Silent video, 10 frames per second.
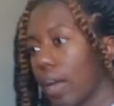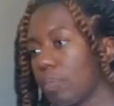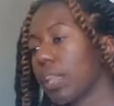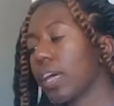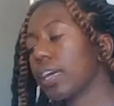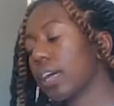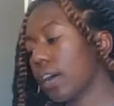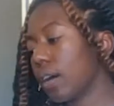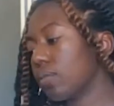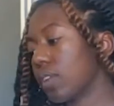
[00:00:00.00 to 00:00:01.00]
apply
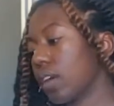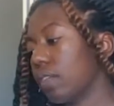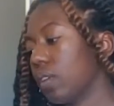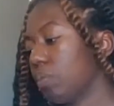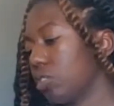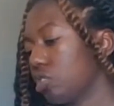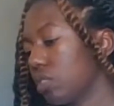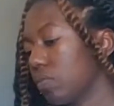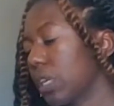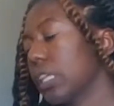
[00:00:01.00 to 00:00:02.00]
outside of
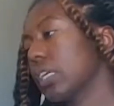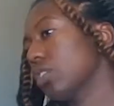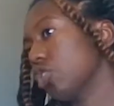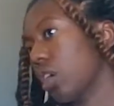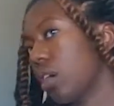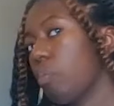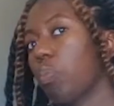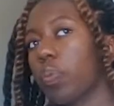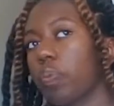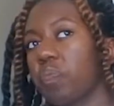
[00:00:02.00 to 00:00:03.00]
animation, finally get a
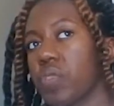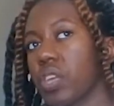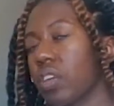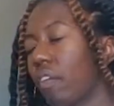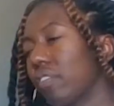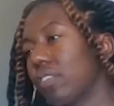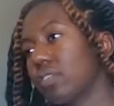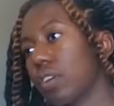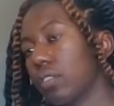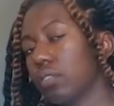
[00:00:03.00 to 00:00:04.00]
job,
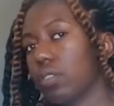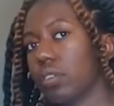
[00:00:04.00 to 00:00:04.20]
this, that, and the